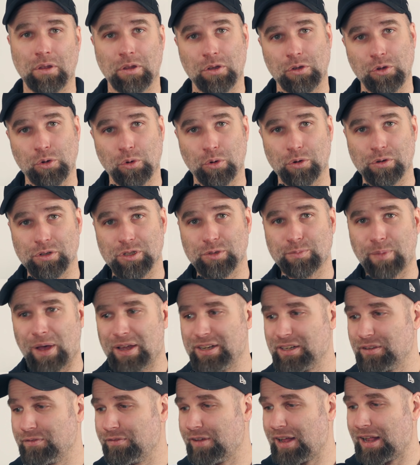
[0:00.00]
your
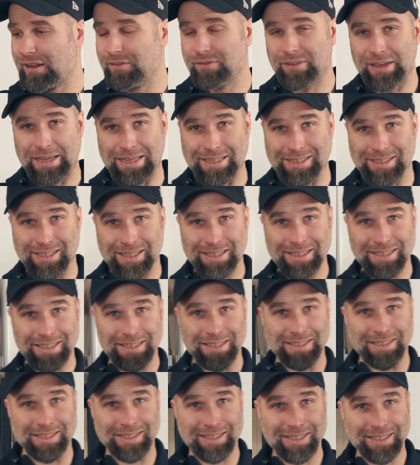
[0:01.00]
spunding valve is
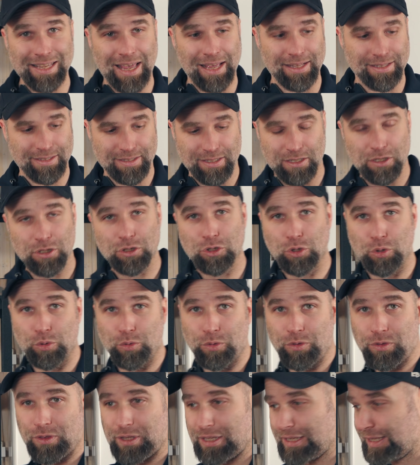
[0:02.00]
set to
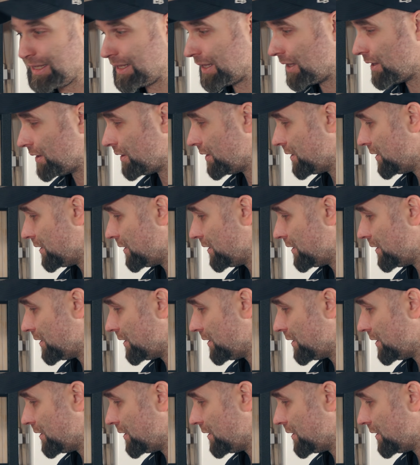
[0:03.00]
the